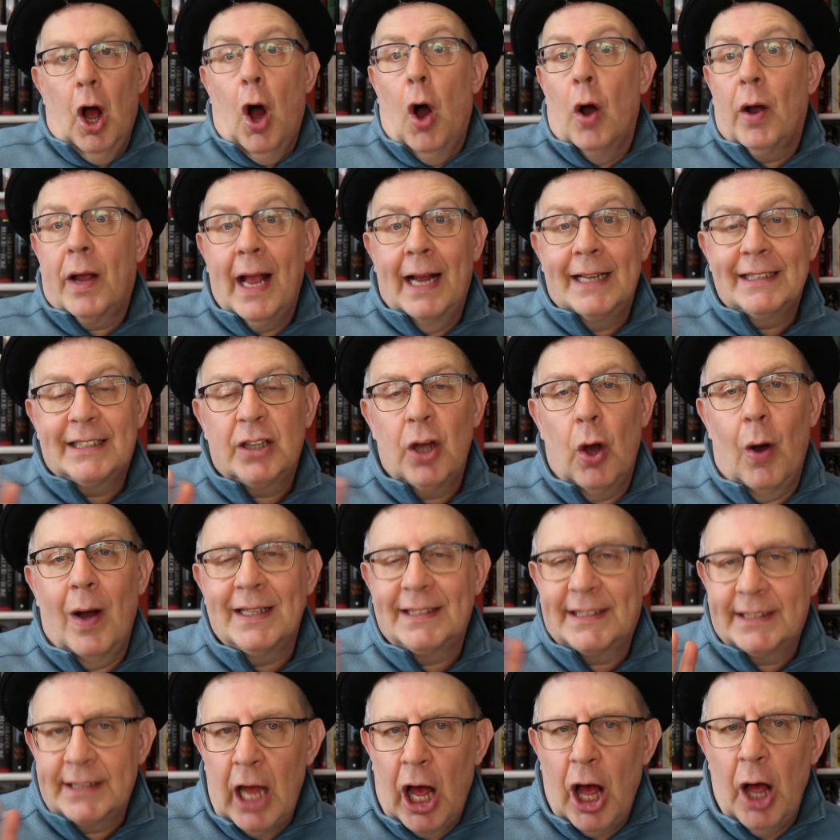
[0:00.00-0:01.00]
Okay, so I
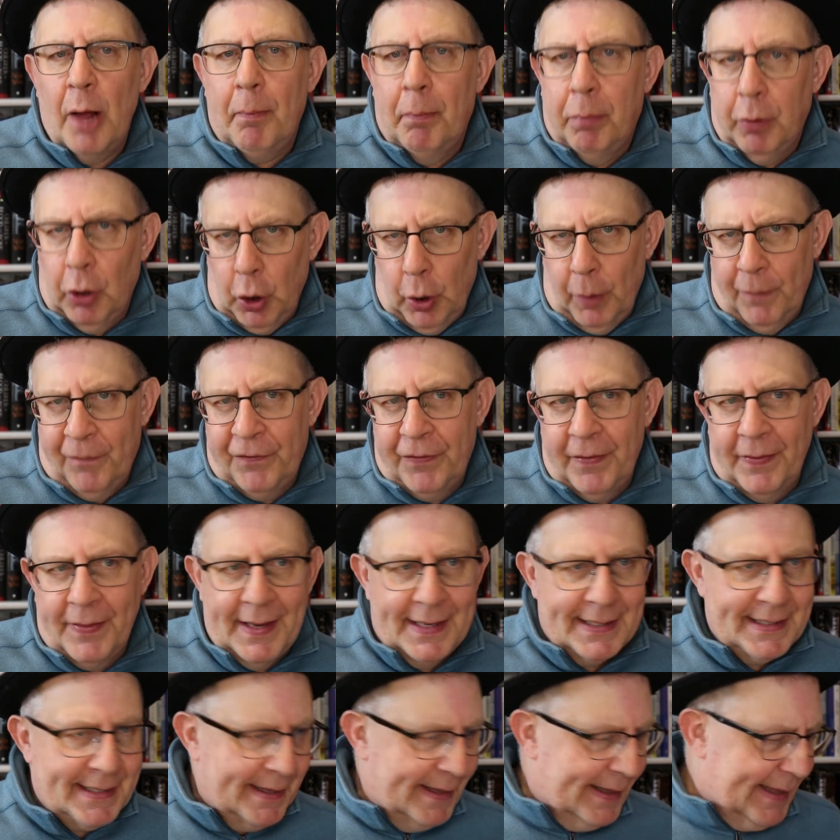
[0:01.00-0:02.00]
saw a blurb for
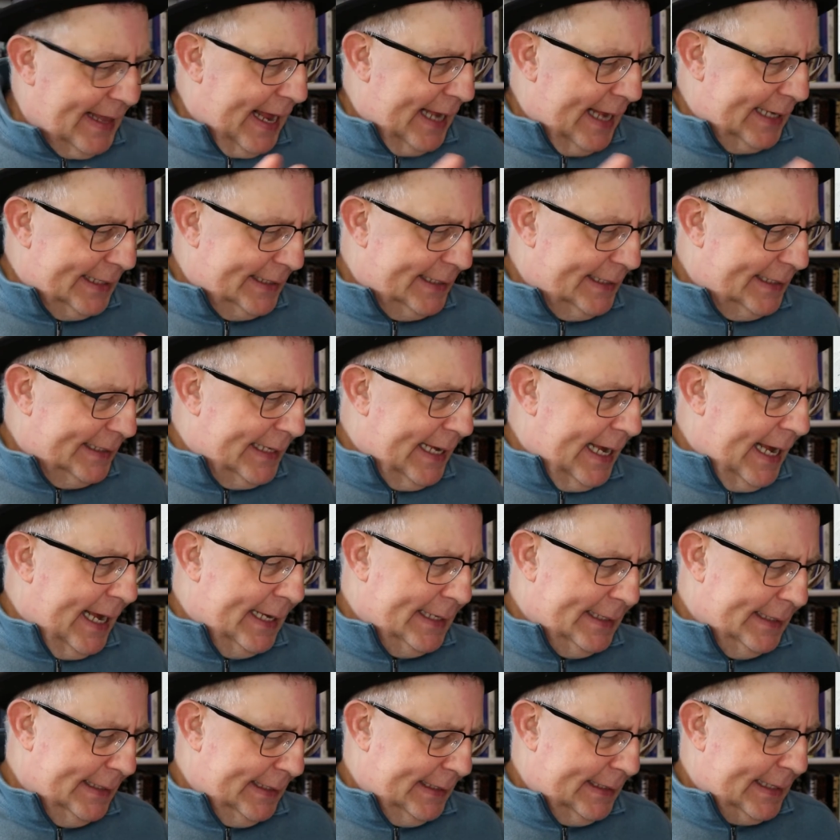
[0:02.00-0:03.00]
this that
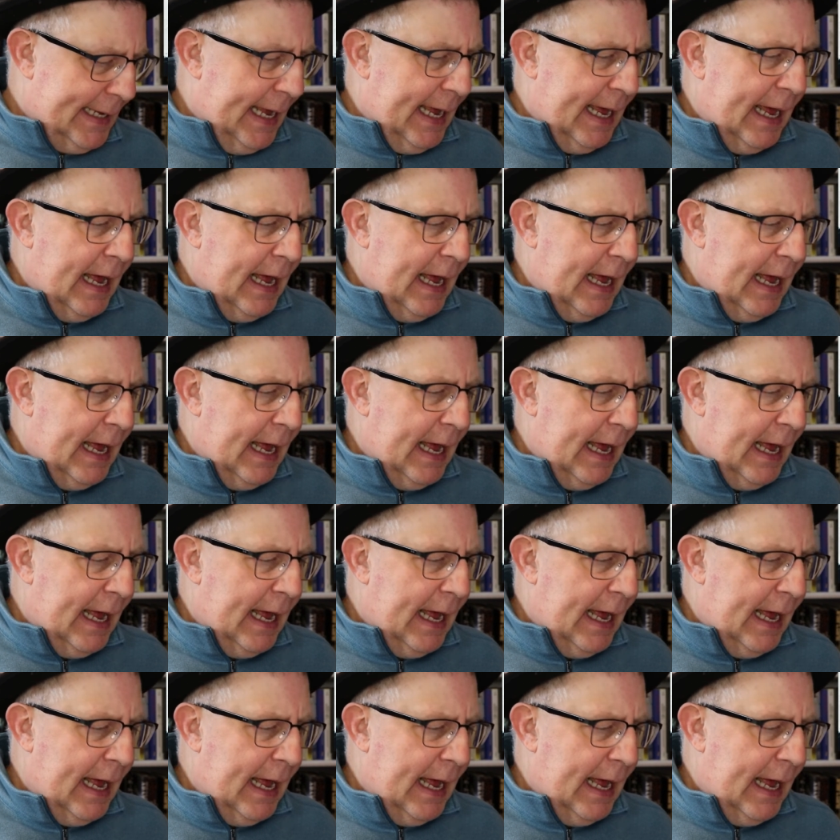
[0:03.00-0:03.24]
says,